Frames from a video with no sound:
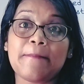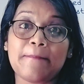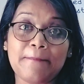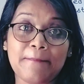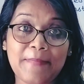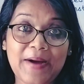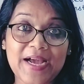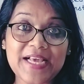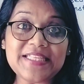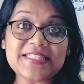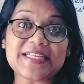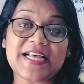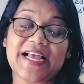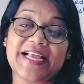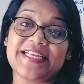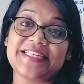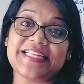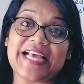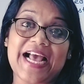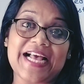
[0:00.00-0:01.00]
my
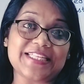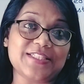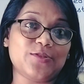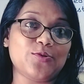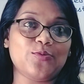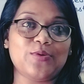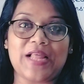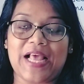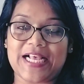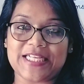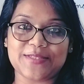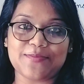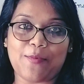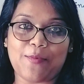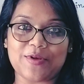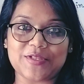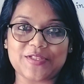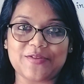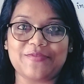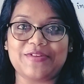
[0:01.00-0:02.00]
side as soon as
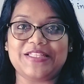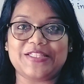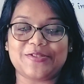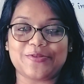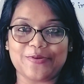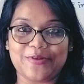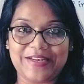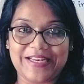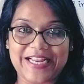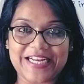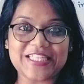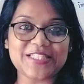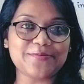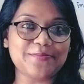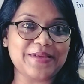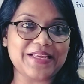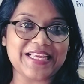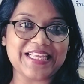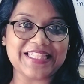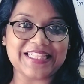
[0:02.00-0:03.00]
possible. So let's
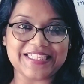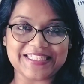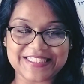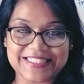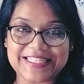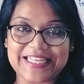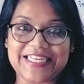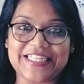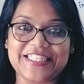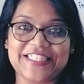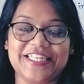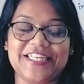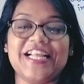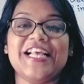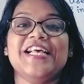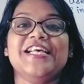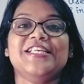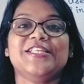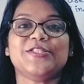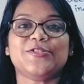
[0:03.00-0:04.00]
begin the session.
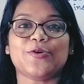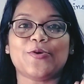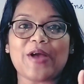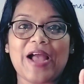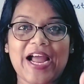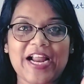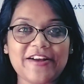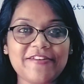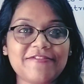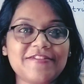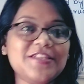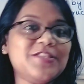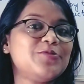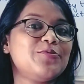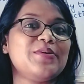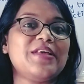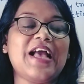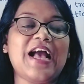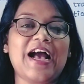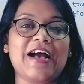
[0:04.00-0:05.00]
So at first
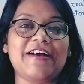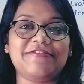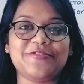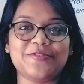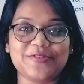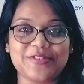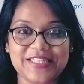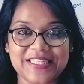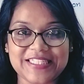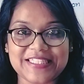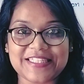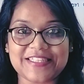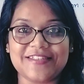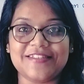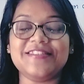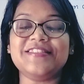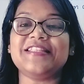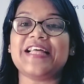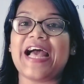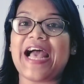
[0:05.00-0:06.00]
we have to
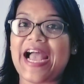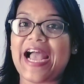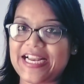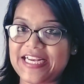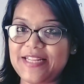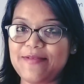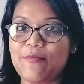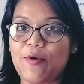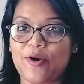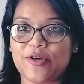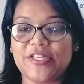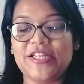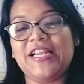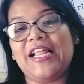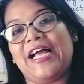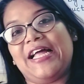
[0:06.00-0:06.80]
discuss the ADDIE model.